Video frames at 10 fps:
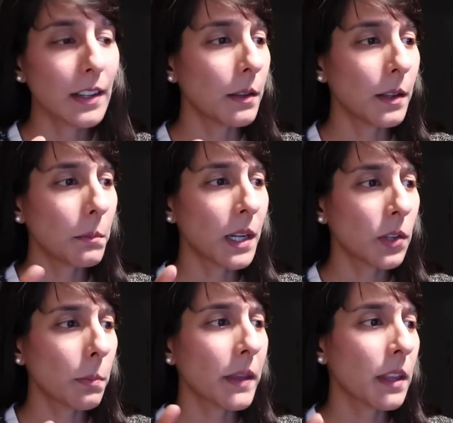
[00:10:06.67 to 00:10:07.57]
It, it
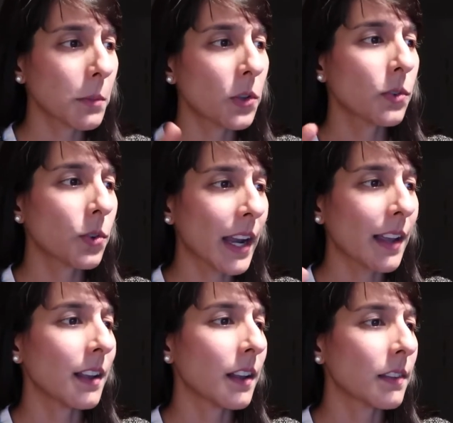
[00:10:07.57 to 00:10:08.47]
might not be the most
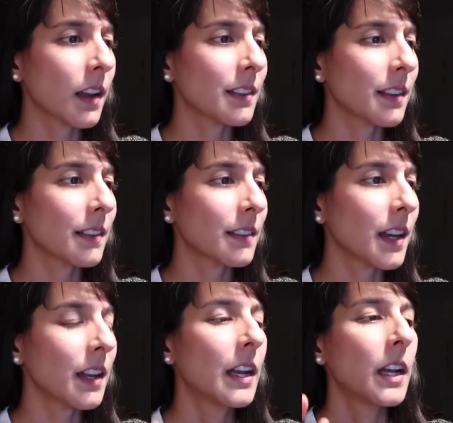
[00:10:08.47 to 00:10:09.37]
cracking, exciting
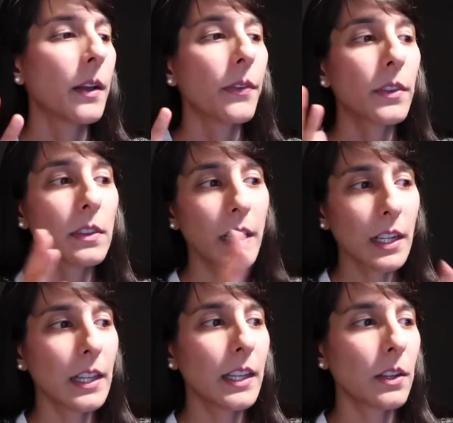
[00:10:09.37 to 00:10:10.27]
start.
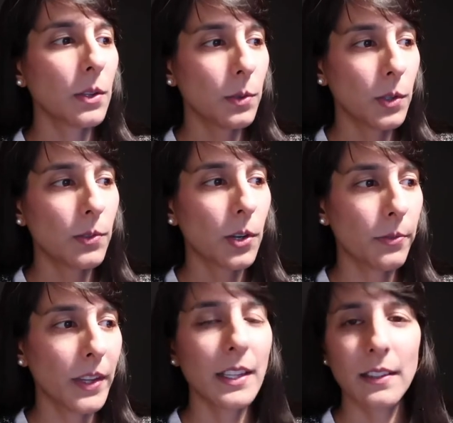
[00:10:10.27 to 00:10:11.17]
Luckily, though, you've got
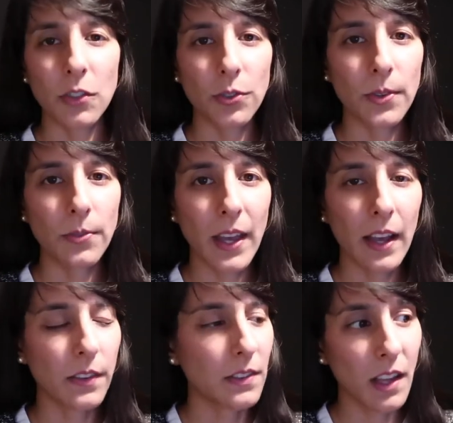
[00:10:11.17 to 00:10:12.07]
Venus in your fifth
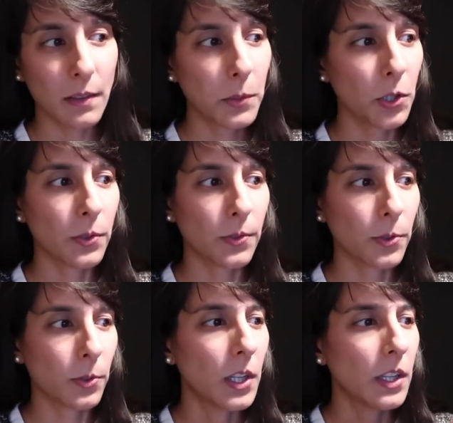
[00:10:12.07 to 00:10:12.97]
house. That's
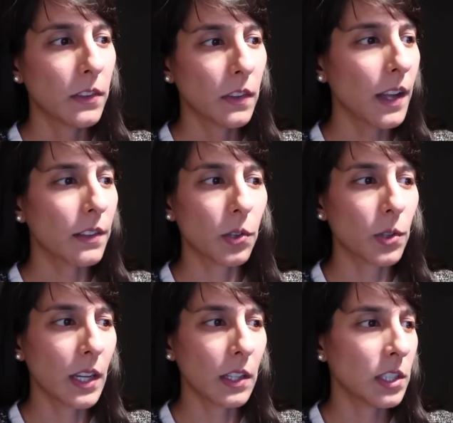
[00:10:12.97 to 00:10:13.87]
beautiful. So that's
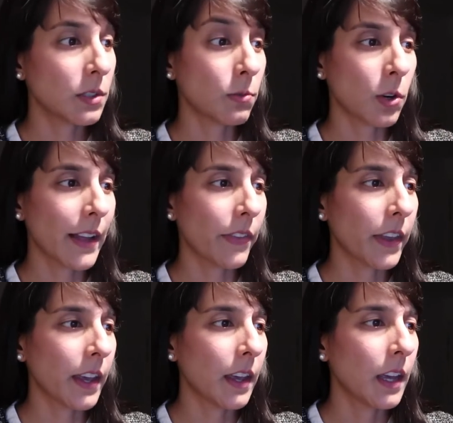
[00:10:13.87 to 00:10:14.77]
good energy right
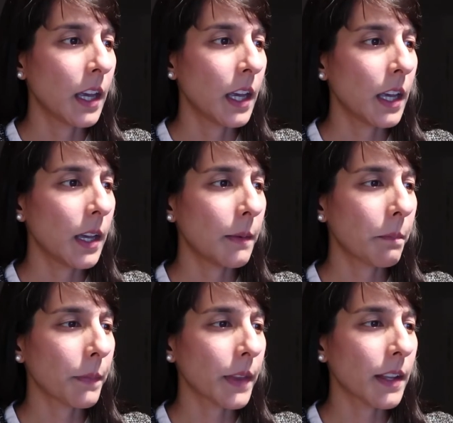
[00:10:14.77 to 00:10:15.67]
there.
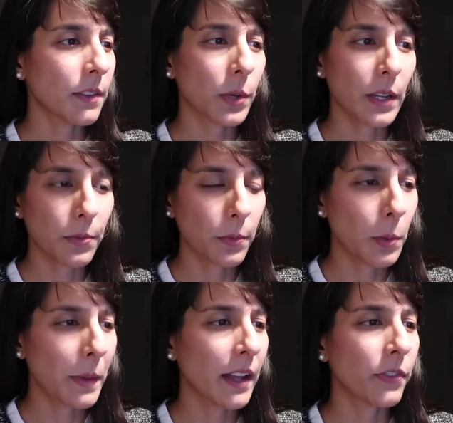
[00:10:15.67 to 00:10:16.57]
Um, and that's great for
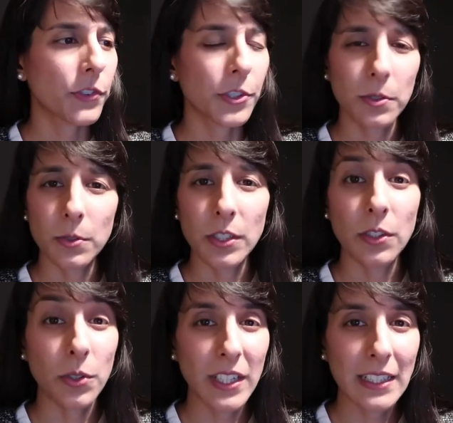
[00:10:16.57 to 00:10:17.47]
romance,
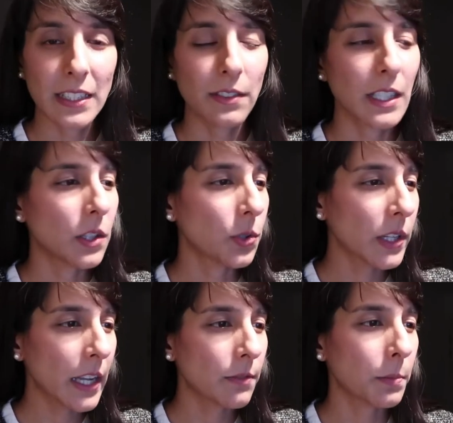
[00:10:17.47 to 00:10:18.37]
children, creativity,
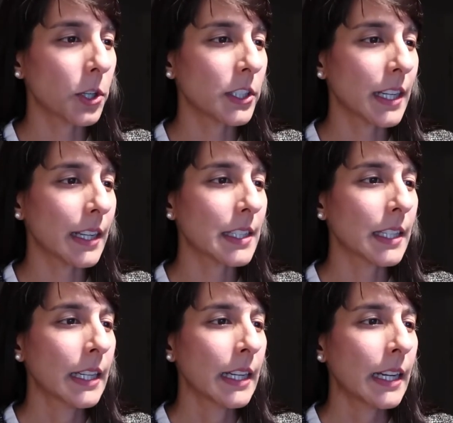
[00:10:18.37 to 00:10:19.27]
creative projects.
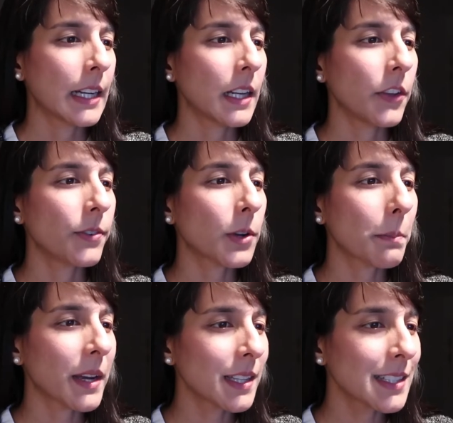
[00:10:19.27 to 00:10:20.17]
Uh, you've
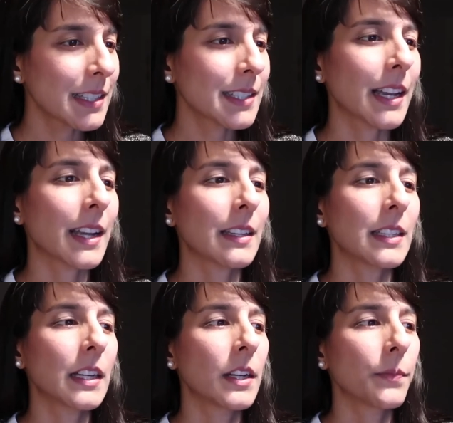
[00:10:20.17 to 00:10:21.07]
got Mars in the
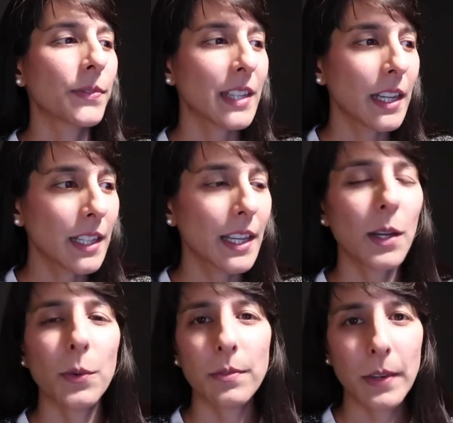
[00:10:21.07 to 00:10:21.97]
second. Take
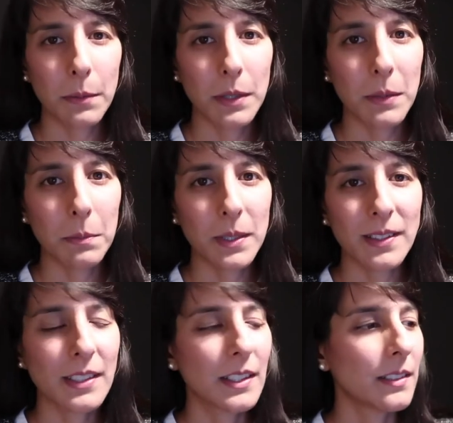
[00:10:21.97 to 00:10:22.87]
care with family
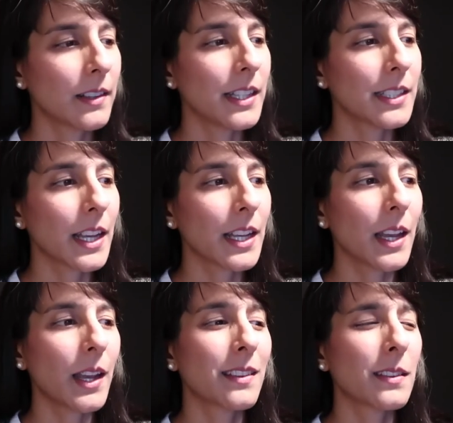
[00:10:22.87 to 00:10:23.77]
members, right? Take
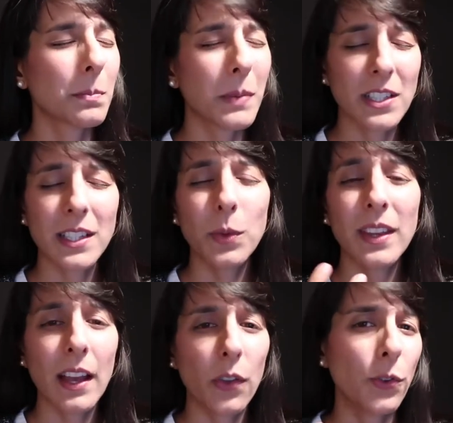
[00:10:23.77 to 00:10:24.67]
care especially
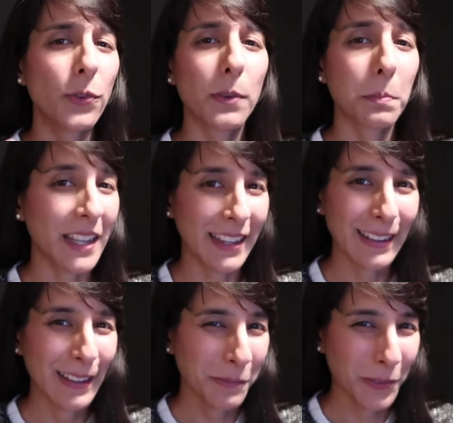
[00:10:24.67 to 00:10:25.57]
with how you speak
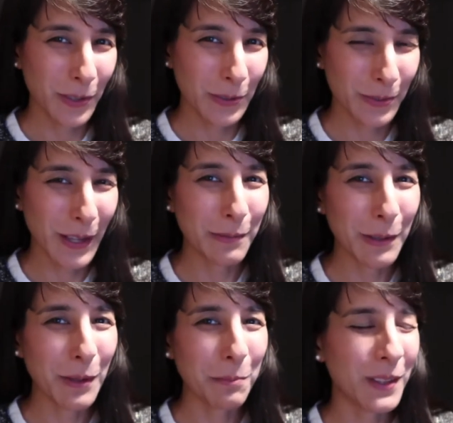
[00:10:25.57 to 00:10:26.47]
to your
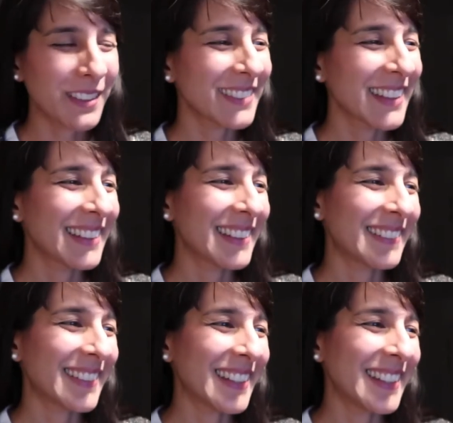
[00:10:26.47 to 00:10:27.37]
family members, all
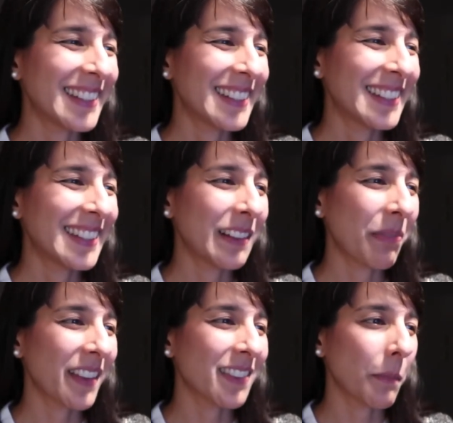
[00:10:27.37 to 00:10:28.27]
right?
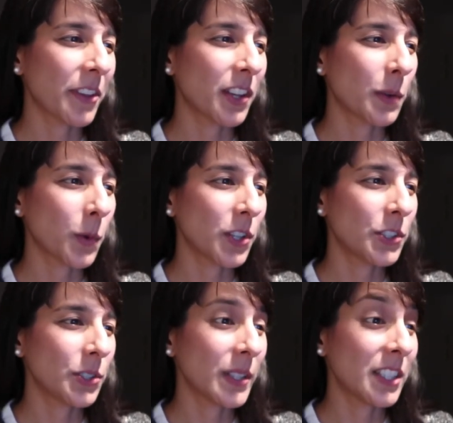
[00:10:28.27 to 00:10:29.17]
Um, that's something you're going to
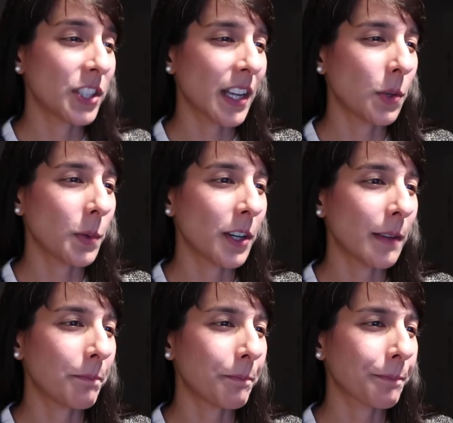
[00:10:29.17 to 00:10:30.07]
want to do in
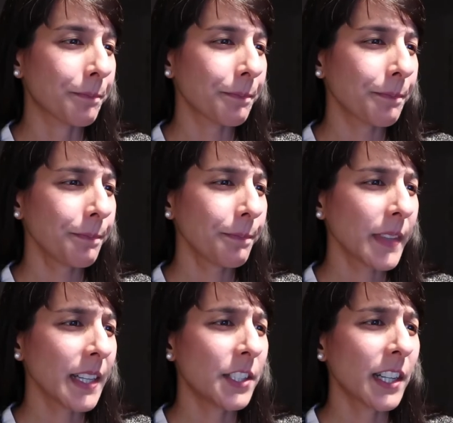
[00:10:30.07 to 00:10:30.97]
January.
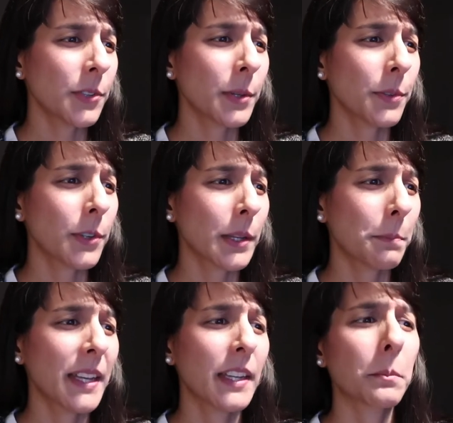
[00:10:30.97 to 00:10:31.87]
In January, we've got a
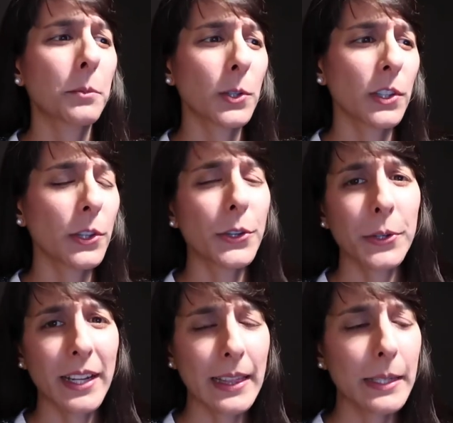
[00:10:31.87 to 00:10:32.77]
penumbral
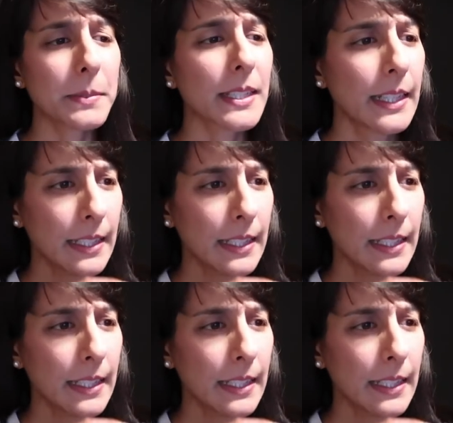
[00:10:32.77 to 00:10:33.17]
lunar eclipse.